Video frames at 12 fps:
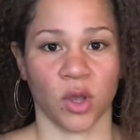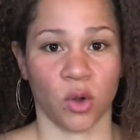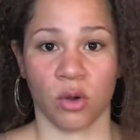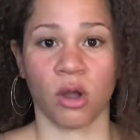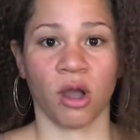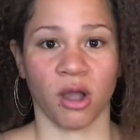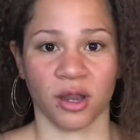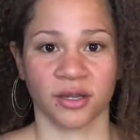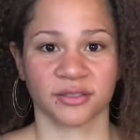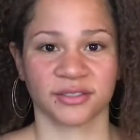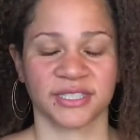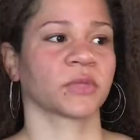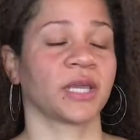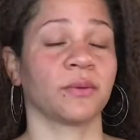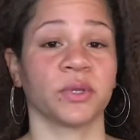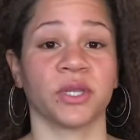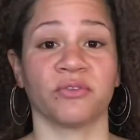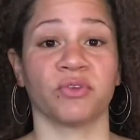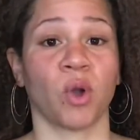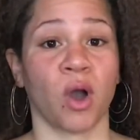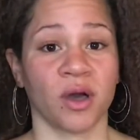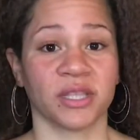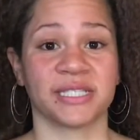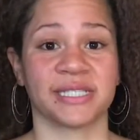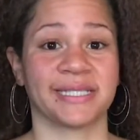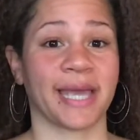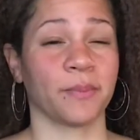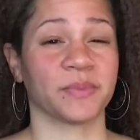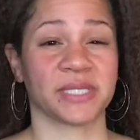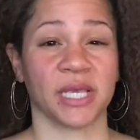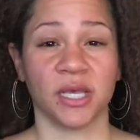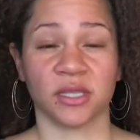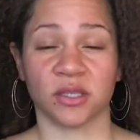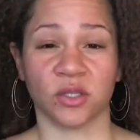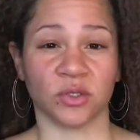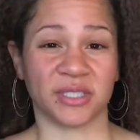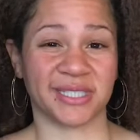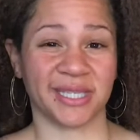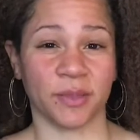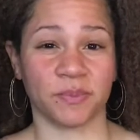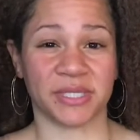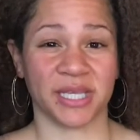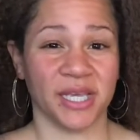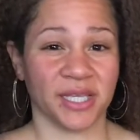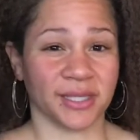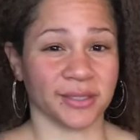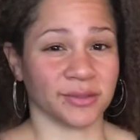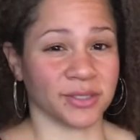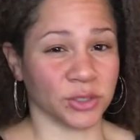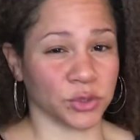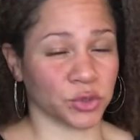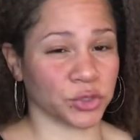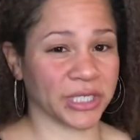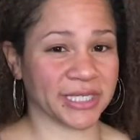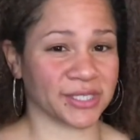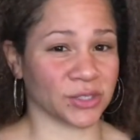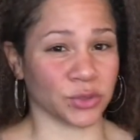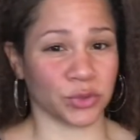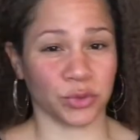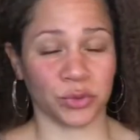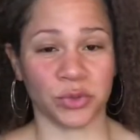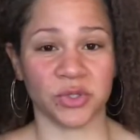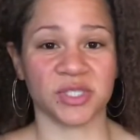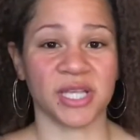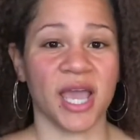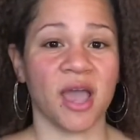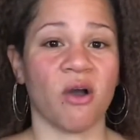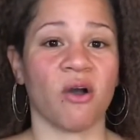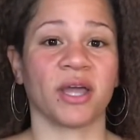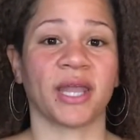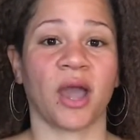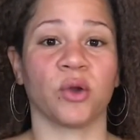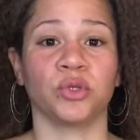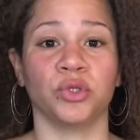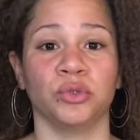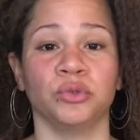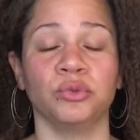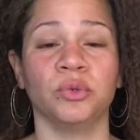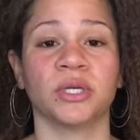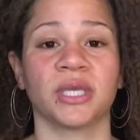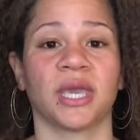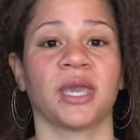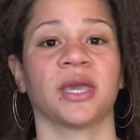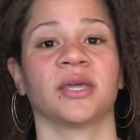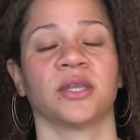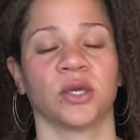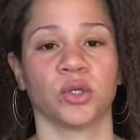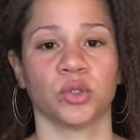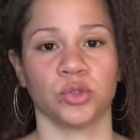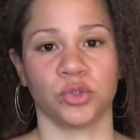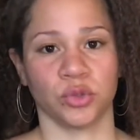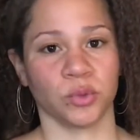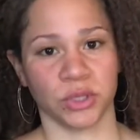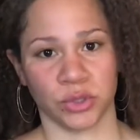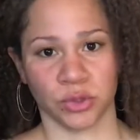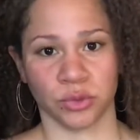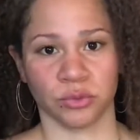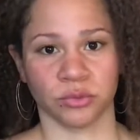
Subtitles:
whole car. And I'm going to give you all the steps, the little tips, the tricks, the tools on how you can do it too.